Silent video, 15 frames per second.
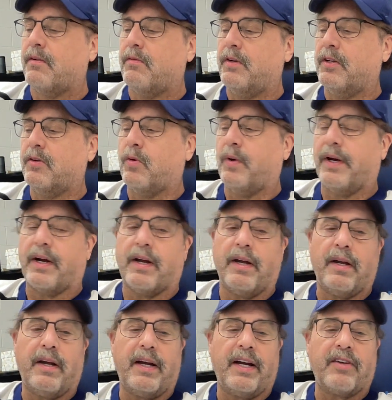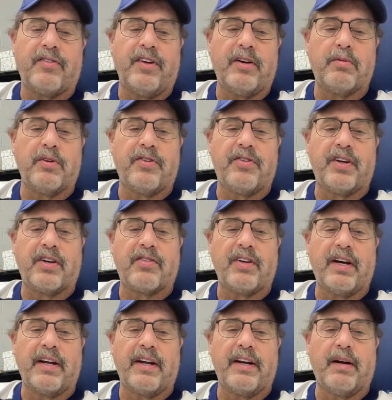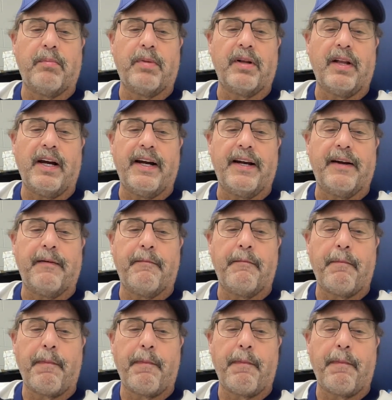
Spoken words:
Real quick, x equals 6 on a number line.